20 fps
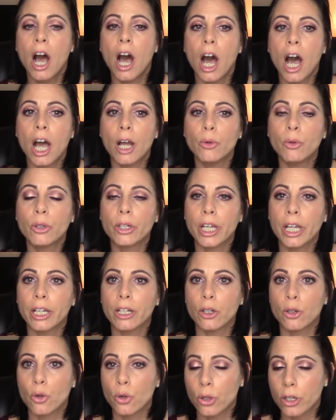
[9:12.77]
I will
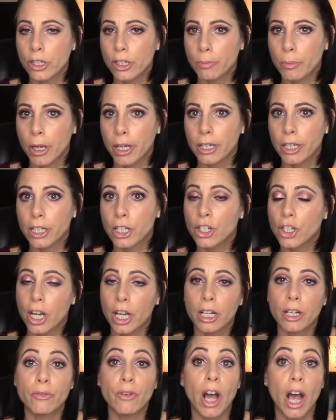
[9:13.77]
get a corresponding
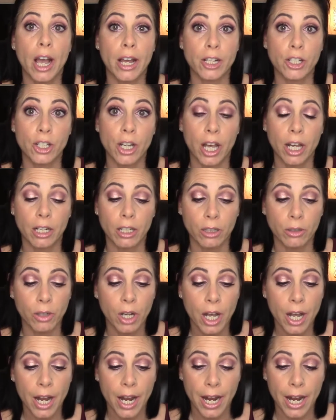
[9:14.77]
shade of eyeshadow